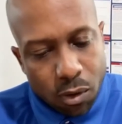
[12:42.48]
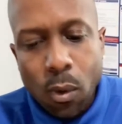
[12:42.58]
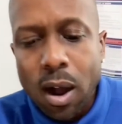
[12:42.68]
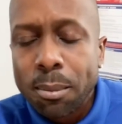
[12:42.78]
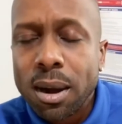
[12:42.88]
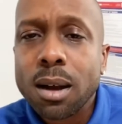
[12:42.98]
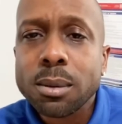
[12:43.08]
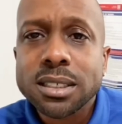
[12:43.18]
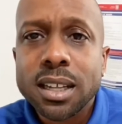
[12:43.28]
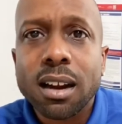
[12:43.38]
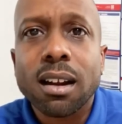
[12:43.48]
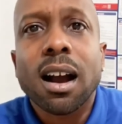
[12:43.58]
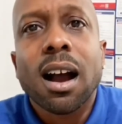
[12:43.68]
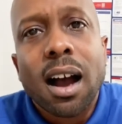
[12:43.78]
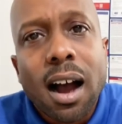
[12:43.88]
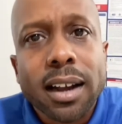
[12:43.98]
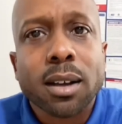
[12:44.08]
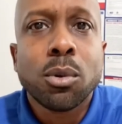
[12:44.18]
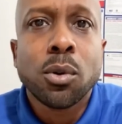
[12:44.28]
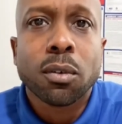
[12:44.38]
while mom is there, I
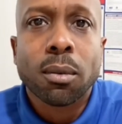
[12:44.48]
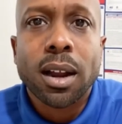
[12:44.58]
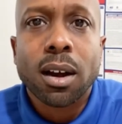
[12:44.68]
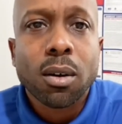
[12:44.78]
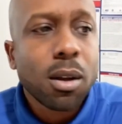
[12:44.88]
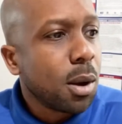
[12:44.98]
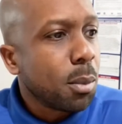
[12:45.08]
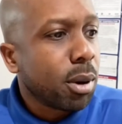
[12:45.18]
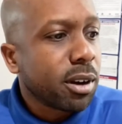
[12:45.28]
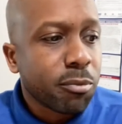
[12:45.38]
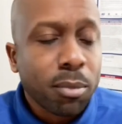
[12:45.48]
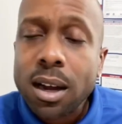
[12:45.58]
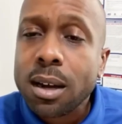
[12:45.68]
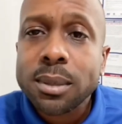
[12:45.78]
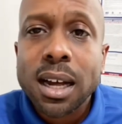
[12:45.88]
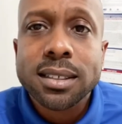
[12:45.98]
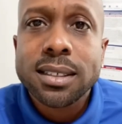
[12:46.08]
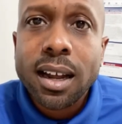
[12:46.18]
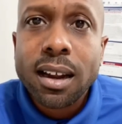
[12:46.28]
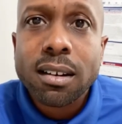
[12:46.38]
can move around. But if mom
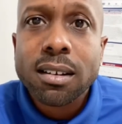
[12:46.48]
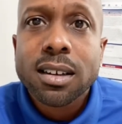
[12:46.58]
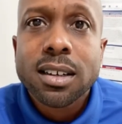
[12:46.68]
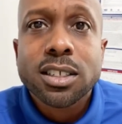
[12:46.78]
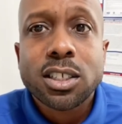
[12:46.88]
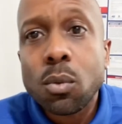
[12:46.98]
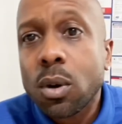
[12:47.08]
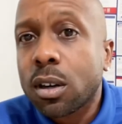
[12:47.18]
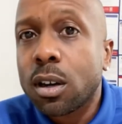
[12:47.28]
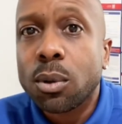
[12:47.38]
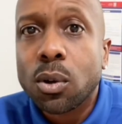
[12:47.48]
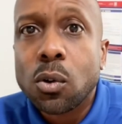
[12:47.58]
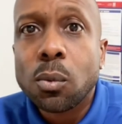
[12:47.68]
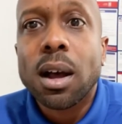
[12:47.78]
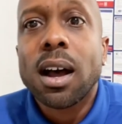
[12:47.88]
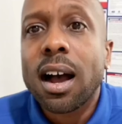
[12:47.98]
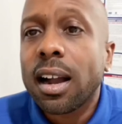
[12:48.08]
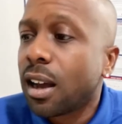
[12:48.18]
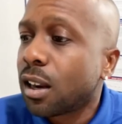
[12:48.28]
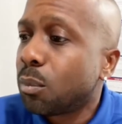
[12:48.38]
not there, she want to come home.
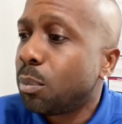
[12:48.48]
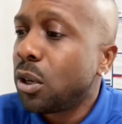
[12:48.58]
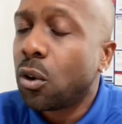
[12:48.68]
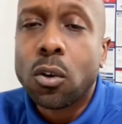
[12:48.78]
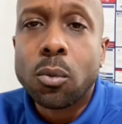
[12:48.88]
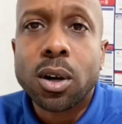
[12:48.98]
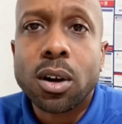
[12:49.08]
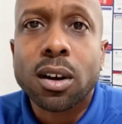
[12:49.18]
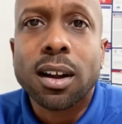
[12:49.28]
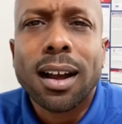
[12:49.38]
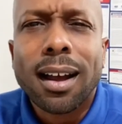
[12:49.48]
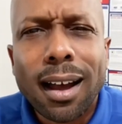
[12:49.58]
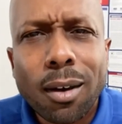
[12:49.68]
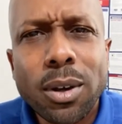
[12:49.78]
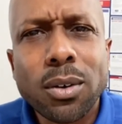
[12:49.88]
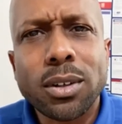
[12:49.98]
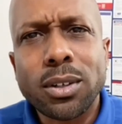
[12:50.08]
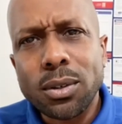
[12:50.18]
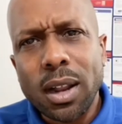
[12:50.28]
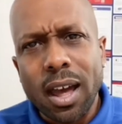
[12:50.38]
I gotta be home with her. How we
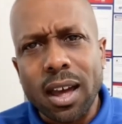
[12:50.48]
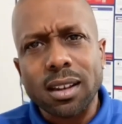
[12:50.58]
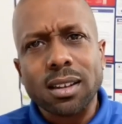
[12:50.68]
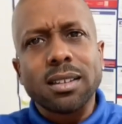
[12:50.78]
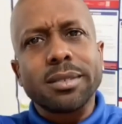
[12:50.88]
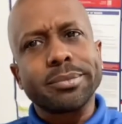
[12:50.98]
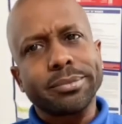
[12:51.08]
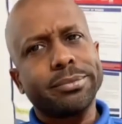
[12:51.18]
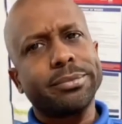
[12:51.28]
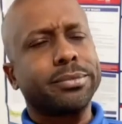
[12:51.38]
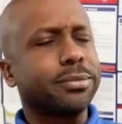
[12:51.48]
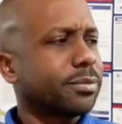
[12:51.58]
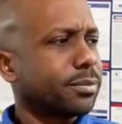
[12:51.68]
gonna do that? Hmm.